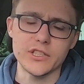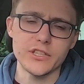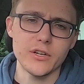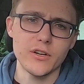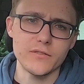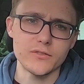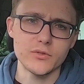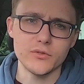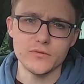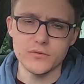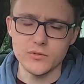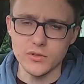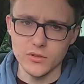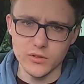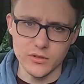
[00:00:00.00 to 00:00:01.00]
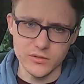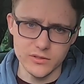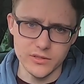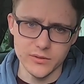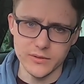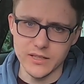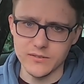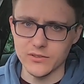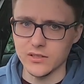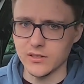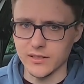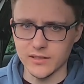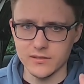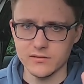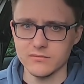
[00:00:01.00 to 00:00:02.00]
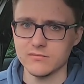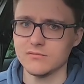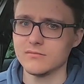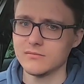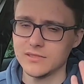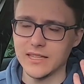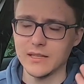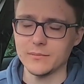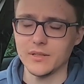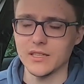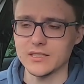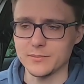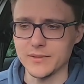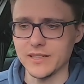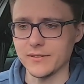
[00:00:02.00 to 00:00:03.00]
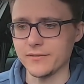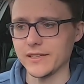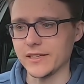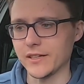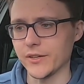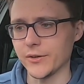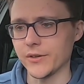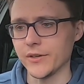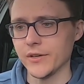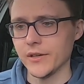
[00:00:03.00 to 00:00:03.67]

I know I've sort of gone on to another like 10+ minute video.